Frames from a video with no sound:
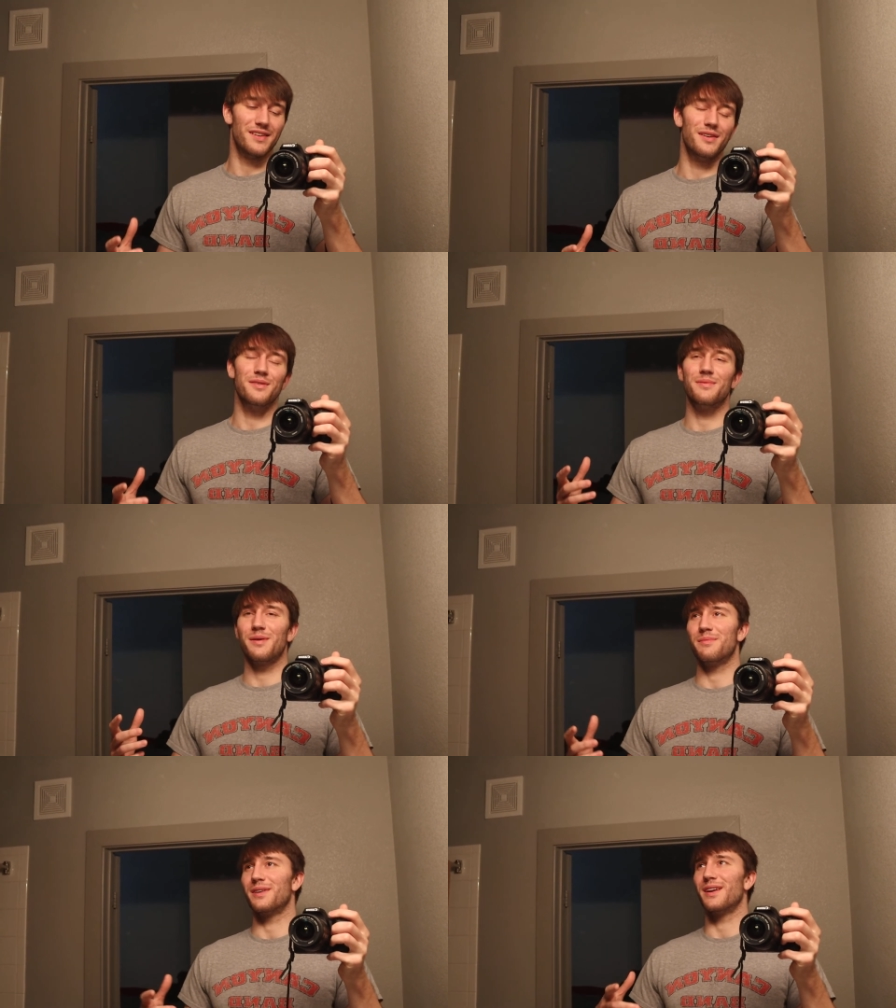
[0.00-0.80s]
Um, and
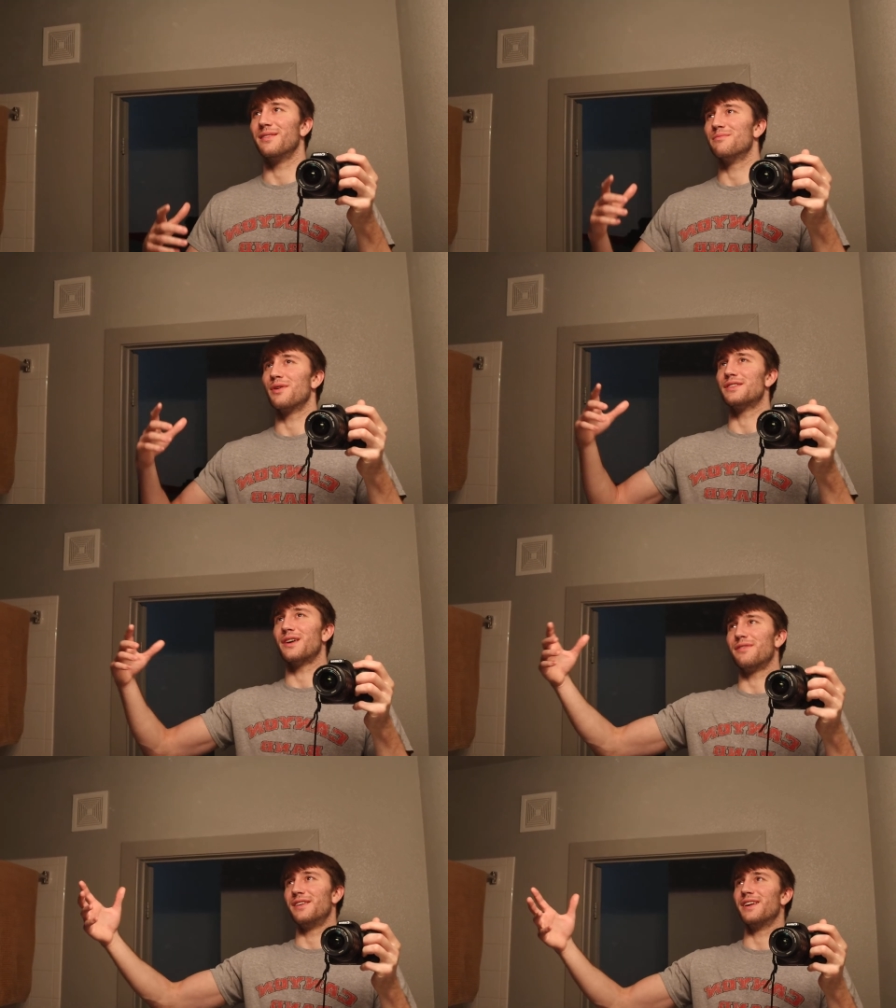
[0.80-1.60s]
I'm going to branch
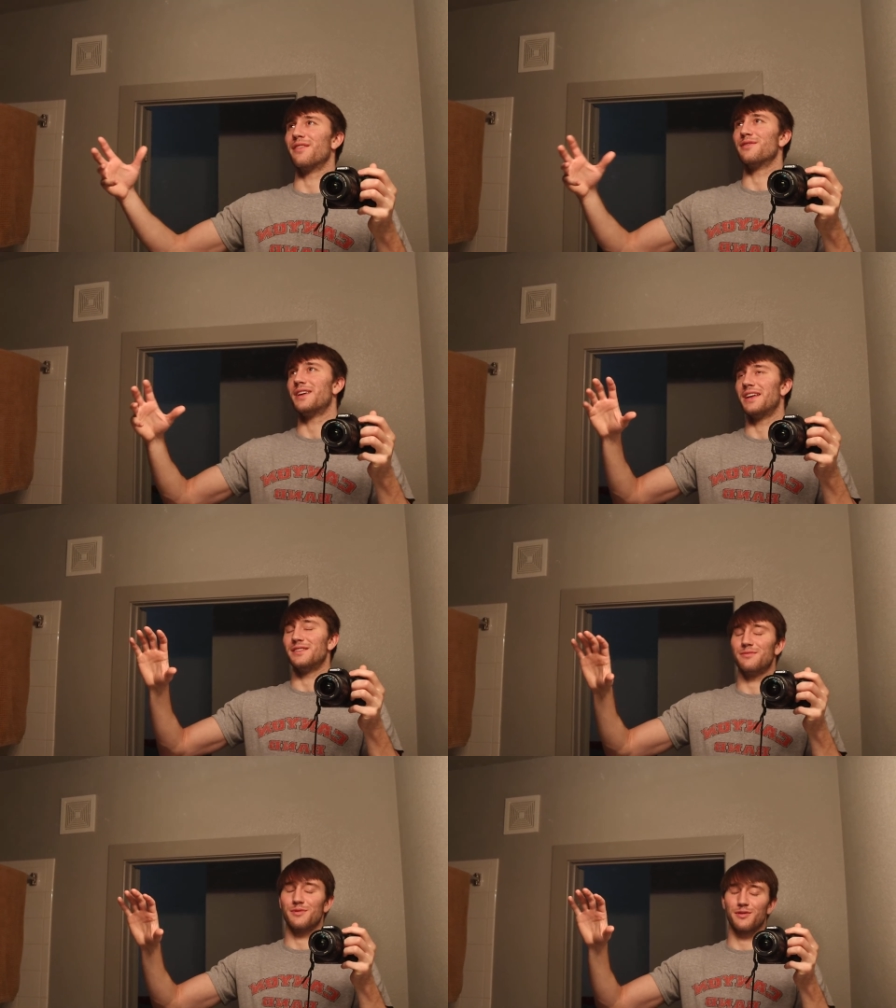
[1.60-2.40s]
off into another
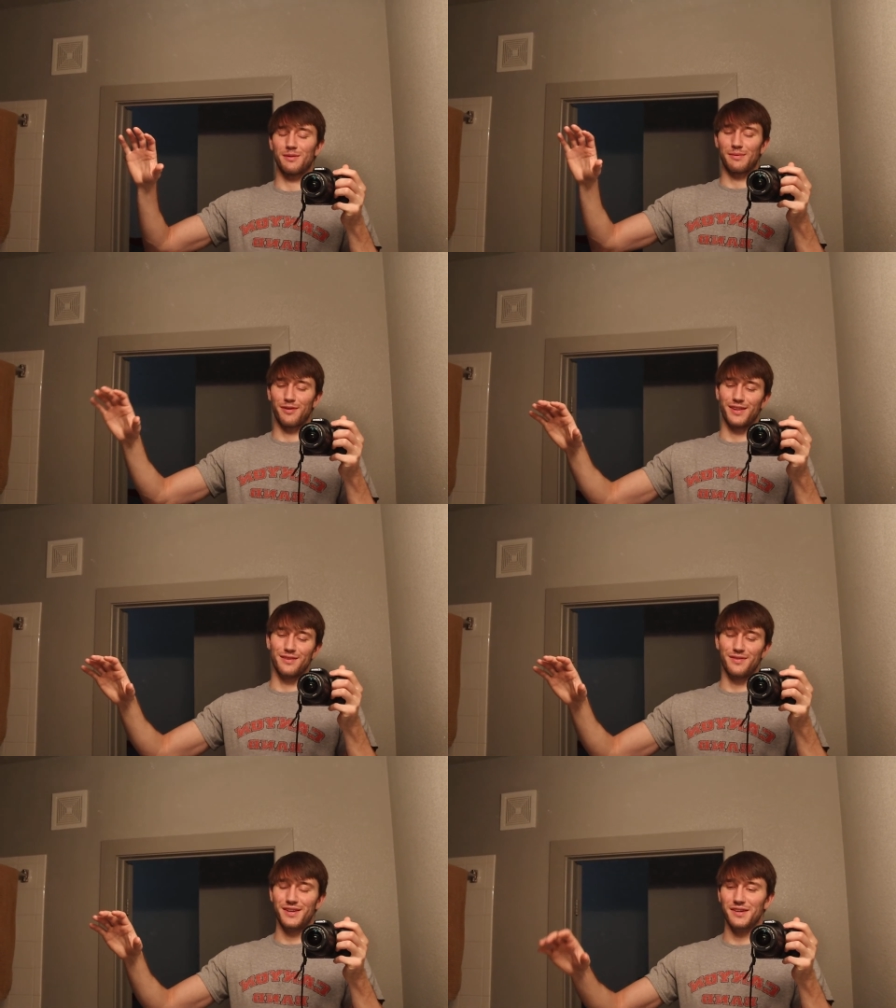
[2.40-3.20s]
tangent real quick before I end
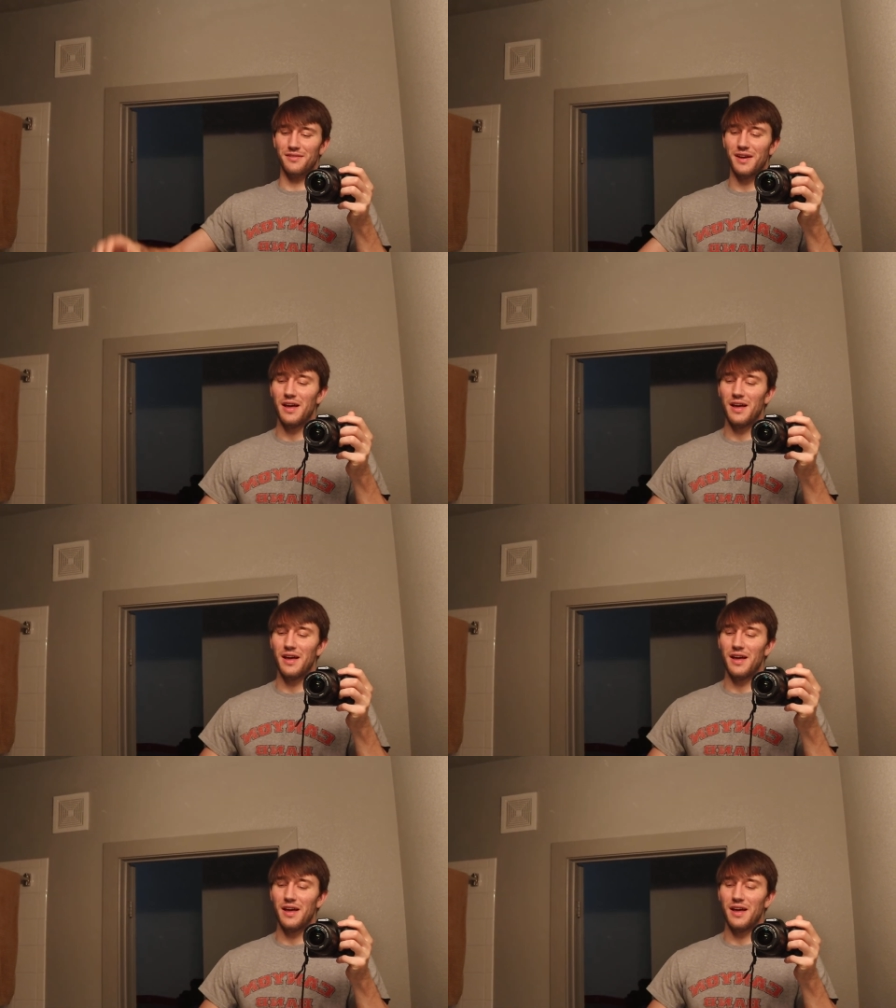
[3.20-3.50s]
the video,